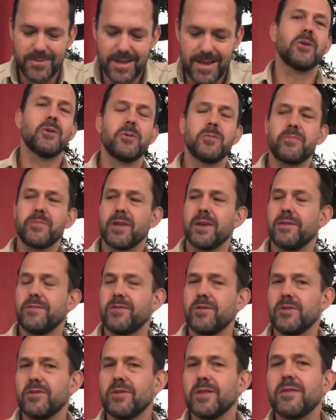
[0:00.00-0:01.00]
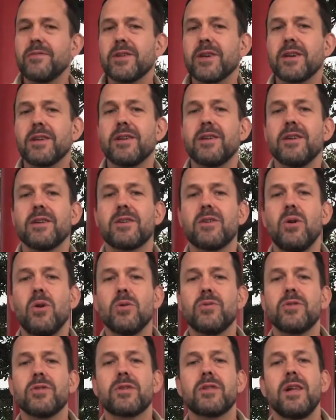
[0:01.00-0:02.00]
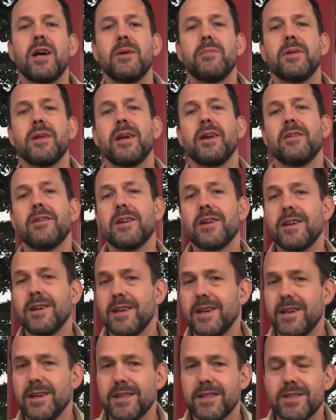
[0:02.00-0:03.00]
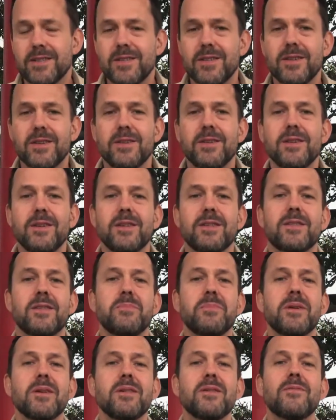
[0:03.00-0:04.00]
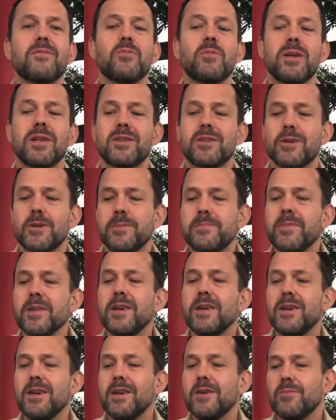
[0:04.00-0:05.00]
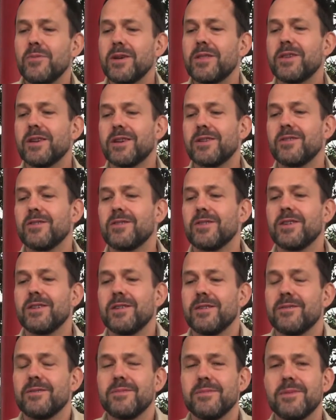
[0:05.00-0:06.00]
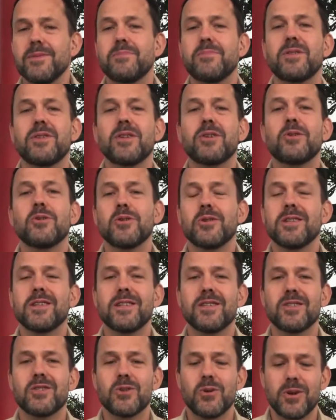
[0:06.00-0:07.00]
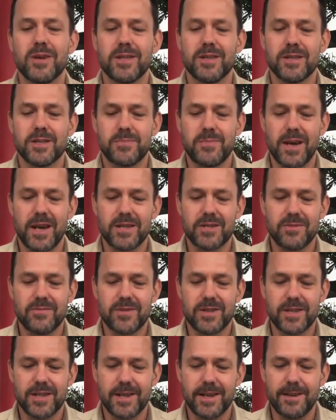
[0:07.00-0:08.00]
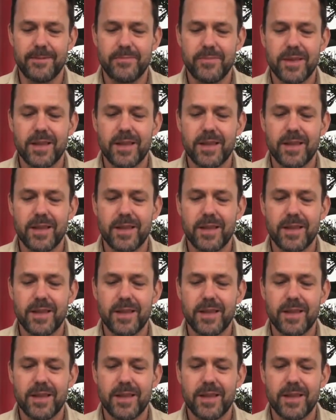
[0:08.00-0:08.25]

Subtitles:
So if you're living in a colder climate area and it's the middle of winter, we think you're going to particularly enjoy this batch of tea.